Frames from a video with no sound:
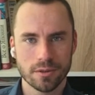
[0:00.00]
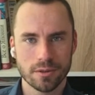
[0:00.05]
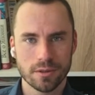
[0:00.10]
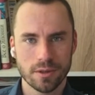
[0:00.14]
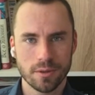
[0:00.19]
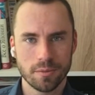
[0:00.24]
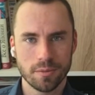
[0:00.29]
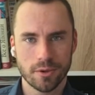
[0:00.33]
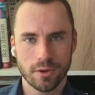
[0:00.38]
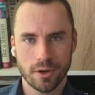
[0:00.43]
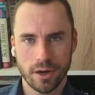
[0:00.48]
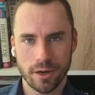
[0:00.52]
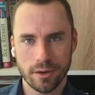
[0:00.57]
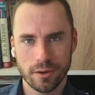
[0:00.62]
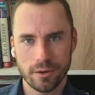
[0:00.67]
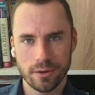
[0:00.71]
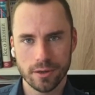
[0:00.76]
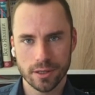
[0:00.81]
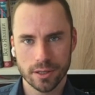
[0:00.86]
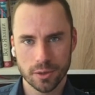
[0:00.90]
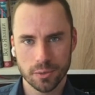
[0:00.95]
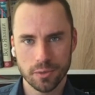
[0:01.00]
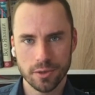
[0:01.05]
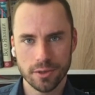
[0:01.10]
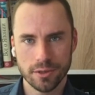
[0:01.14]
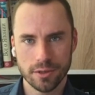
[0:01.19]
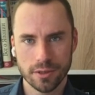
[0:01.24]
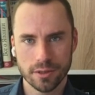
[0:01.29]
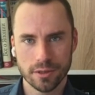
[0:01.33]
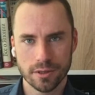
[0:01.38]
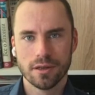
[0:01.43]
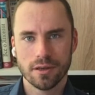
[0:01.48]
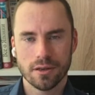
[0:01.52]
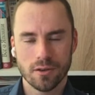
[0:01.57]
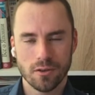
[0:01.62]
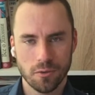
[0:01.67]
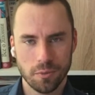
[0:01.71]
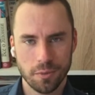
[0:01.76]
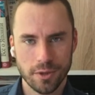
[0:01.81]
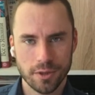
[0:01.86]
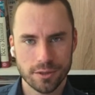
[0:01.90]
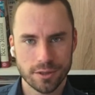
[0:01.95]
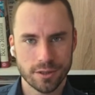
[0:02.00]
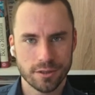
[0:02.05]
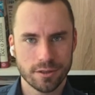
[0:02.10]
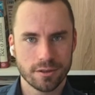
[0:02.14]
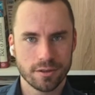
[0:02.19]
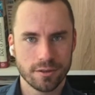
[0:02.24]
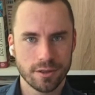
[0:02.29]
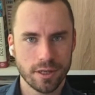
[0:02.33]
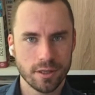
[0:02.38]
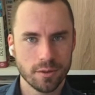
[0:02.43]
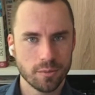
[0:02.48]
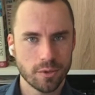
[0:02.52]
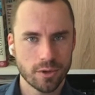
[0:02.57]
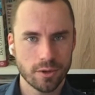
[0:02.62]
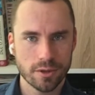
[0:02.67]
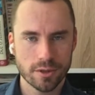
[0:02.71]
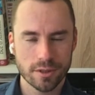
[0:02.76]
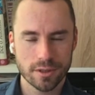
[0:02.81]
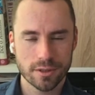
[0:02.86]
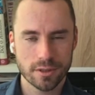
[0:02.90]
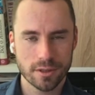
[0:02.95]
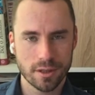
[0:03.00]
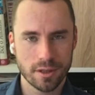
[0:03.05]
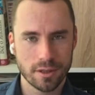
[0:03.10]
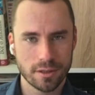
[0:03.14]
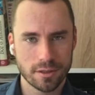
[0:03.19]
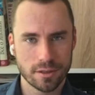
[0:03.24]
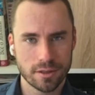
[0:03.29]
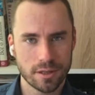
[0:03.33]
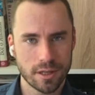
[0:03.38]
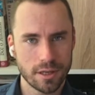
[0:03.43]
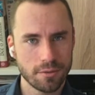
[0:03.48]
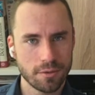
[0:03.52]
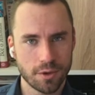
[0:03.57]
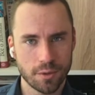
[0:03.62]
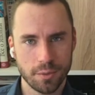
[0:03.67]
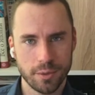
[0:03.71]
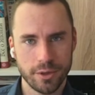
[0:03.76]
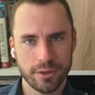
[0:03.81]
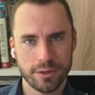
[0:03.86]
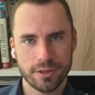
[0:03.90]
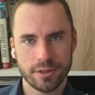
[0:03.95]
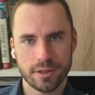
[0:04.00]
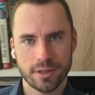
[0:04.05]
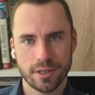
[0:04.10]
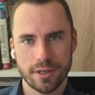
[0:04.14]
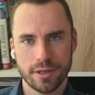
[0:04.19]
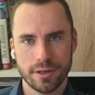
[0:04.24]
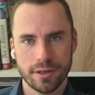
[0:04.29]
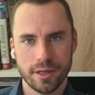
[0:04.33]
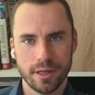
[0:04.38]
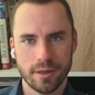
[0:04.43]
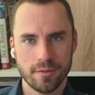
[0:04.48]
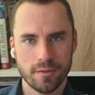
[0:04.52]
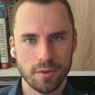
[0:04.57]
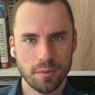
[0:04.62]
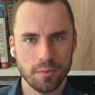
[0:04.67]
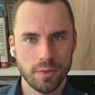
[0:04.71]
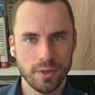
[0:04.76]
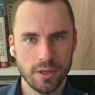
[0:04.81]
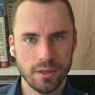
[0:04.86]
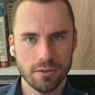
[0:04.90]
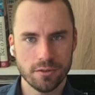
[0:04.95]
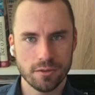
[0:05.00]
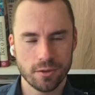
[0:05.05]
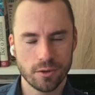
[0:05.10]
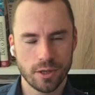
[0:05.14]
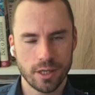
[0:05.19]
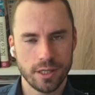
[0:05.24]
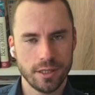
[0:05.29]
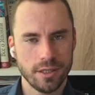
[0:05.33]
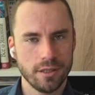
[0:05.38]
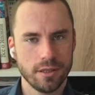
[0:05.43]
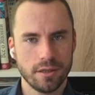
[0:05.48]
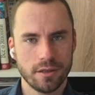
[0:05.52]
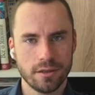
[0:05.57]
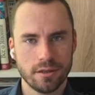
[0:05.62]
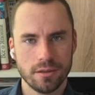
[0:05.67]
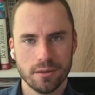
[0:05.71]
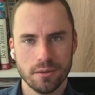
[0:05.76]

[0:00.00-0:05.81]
a prior experience of building online products, and they were building their MVP for a year,